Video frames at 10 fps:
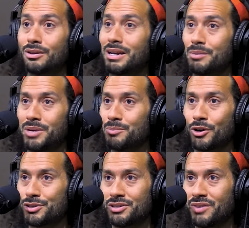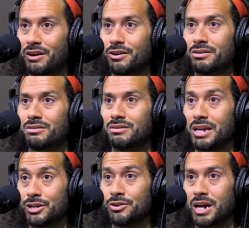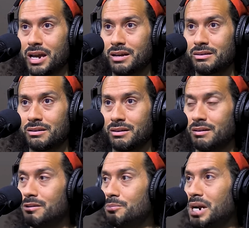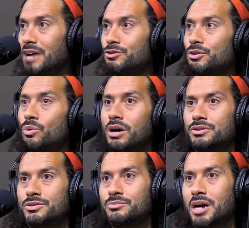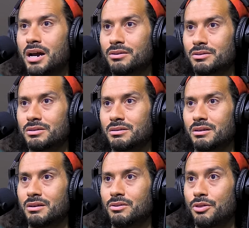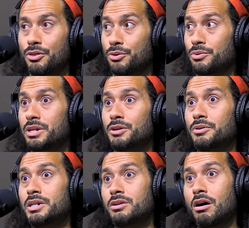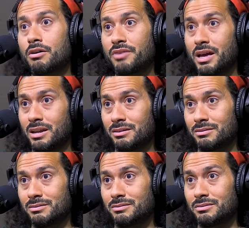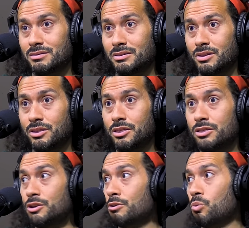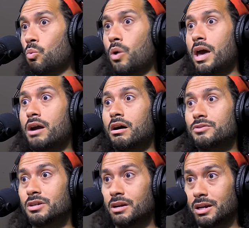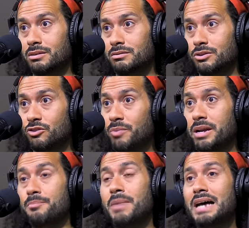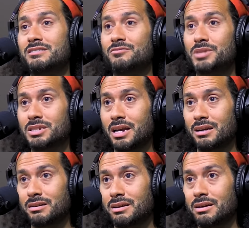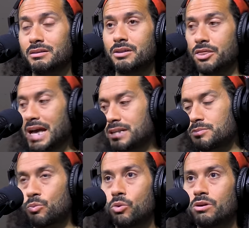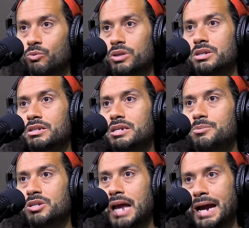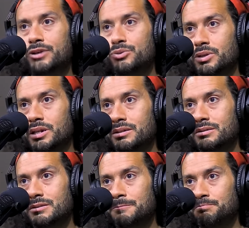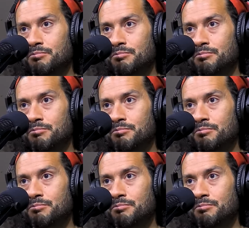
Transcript: look like a big margin of error in your hand. But after you walk two miles, three degrees off heading, you're way off target. You've made a massive mistake. Yeah. That's more of what the deception actually is.